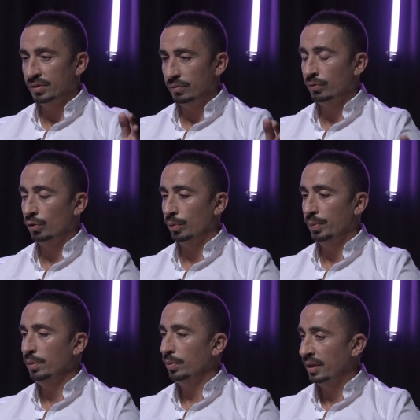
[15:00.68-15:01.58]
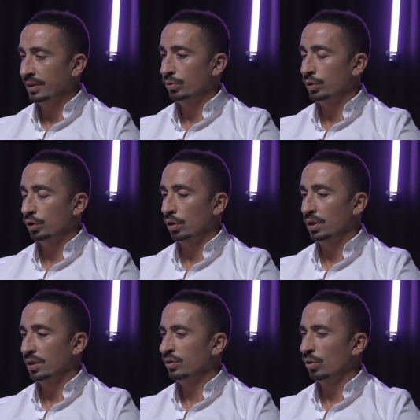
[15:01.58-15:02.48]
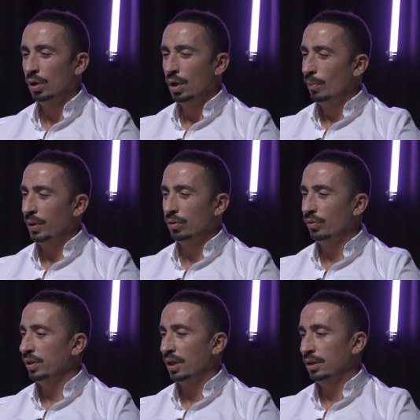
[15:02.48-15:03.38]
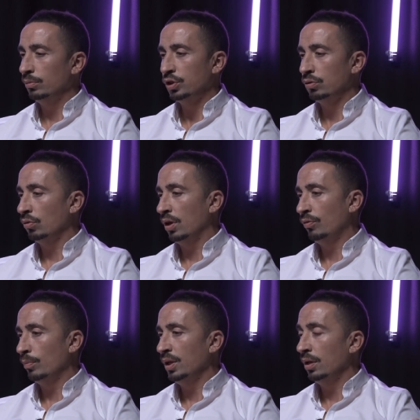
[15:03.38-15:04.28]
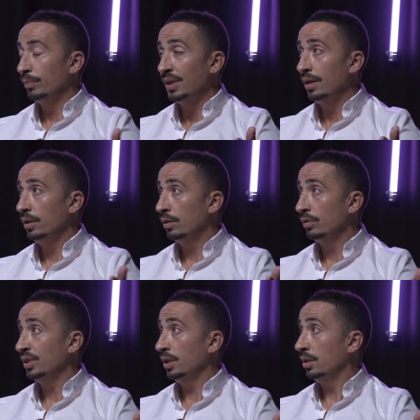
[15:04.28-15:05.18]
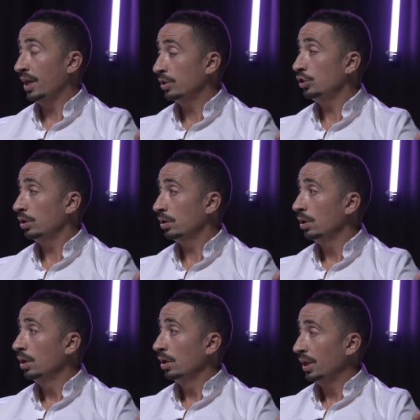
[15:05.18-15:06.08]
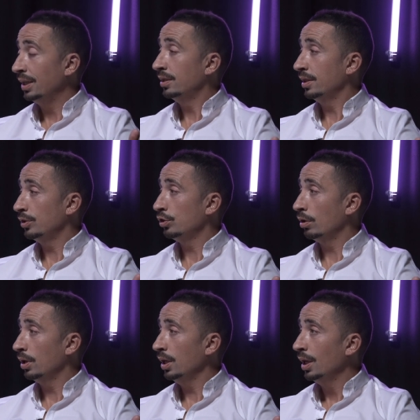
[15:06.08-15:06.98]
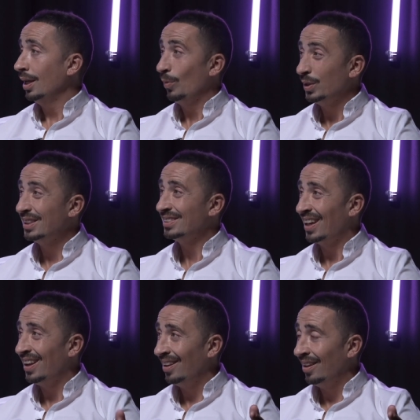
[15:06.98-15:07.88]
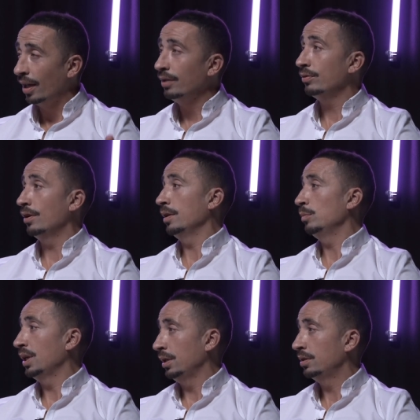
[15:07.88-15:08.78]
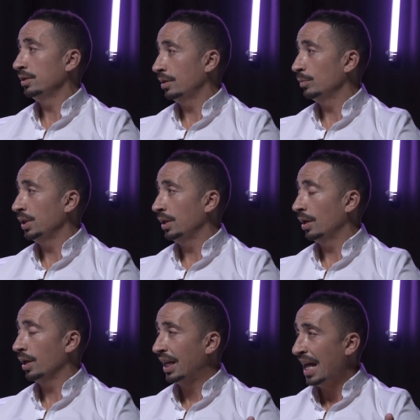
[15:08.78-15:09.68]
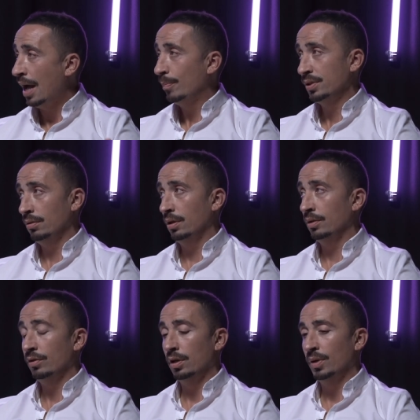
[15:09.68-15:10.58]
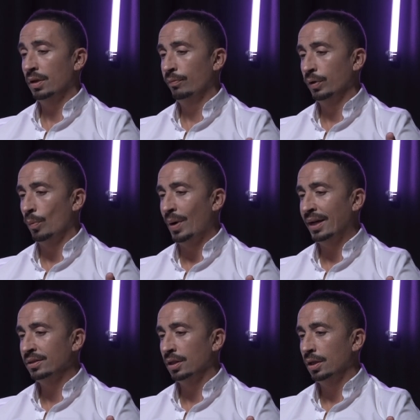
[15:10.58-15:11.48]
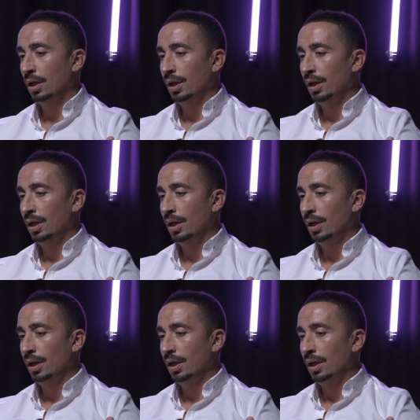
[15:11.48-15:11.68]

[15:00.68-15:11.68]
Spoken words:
and for other people, and that's what the journey is. So, but I don't think anyone should regret. For me, I'm 10 years in next year into this journey, which is a lifetime in digital media, like an absolute lifetime. And if we go back to